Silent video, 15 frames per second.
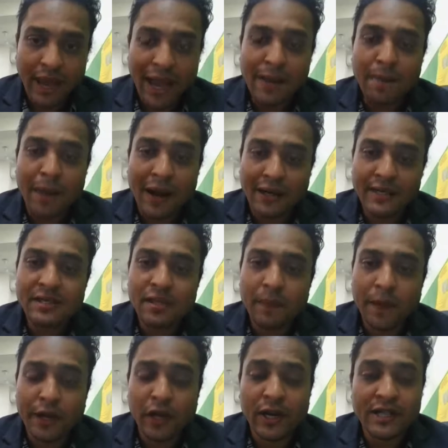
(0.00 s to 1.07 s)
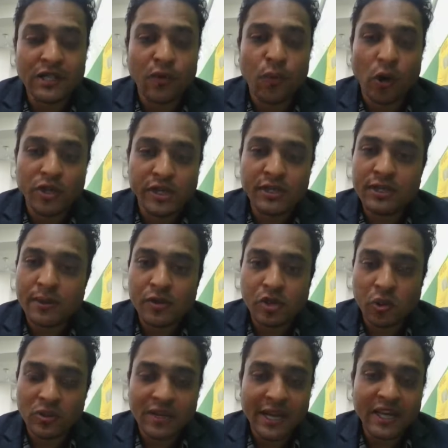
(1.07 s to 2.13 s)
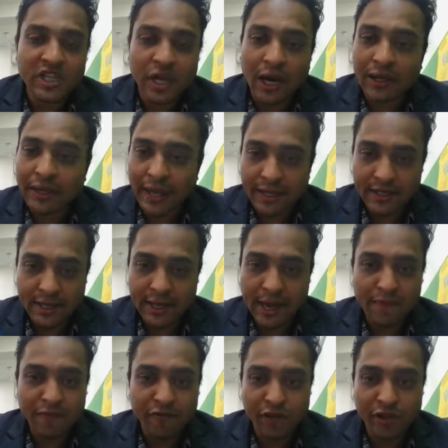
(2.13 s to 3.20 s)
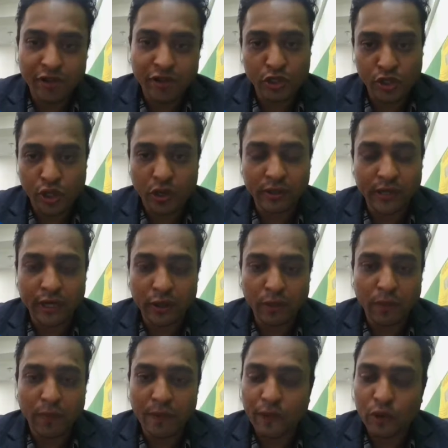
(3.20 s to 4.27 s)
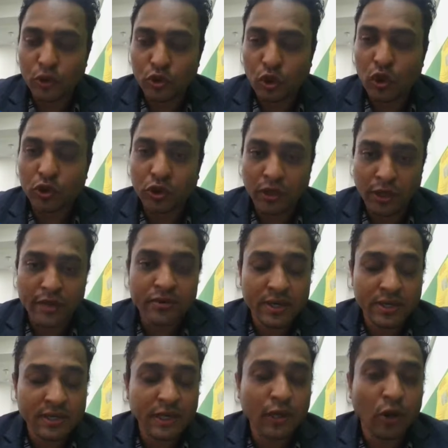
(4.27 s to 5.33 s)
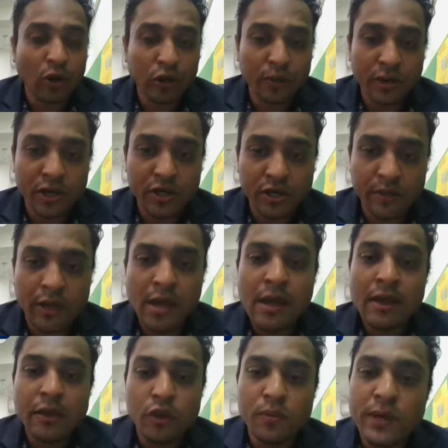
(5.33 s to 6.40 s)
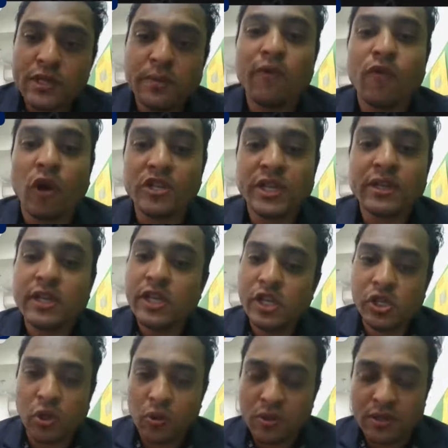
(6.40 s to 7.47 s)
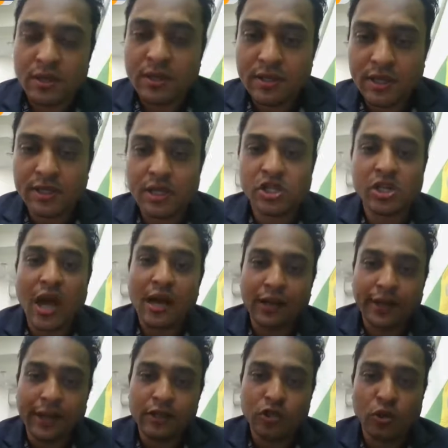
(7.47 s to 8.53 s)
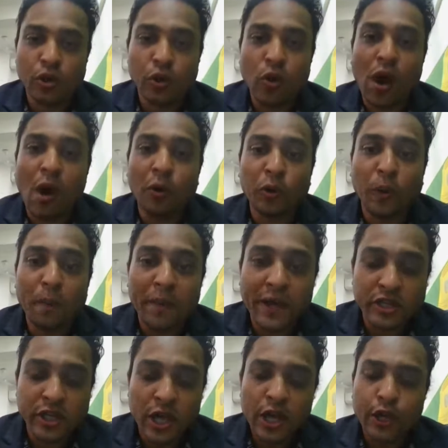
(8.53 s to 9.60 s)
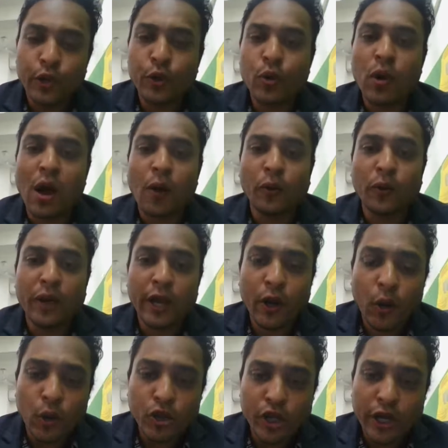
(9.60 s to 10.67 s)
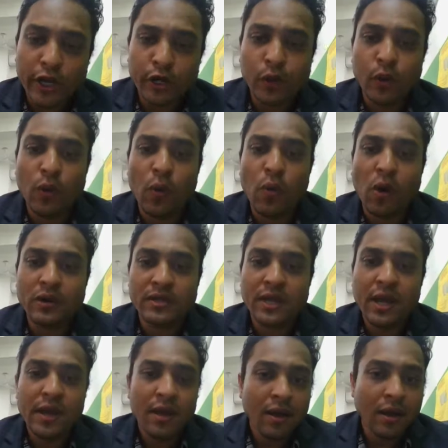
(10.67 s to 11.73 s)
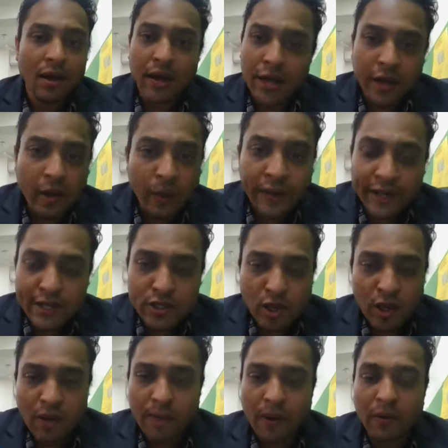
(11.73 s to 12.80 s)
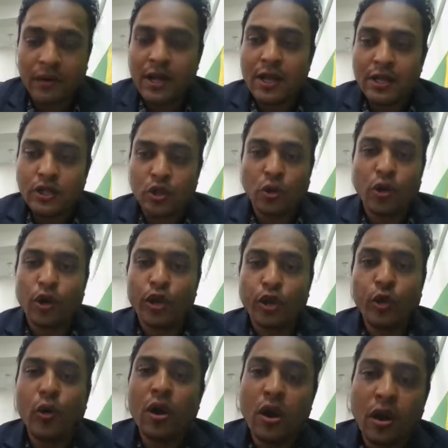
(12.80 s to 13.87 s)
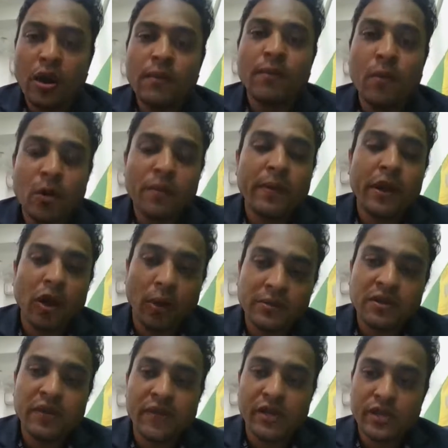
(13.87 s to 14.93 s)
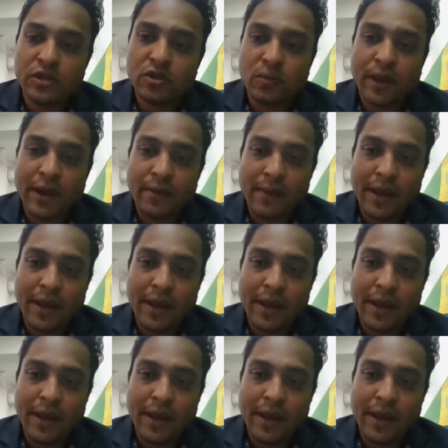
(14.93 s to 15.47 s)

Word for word: and participating let's say watching some shows like shark tanks and i'm very sure that you know people those are on, interested in entrepreneurship you must be watching these shows such as shark tank so you know how to pitch you know how to negotiate you know what's uh, equity is all about so you learn more by observation so my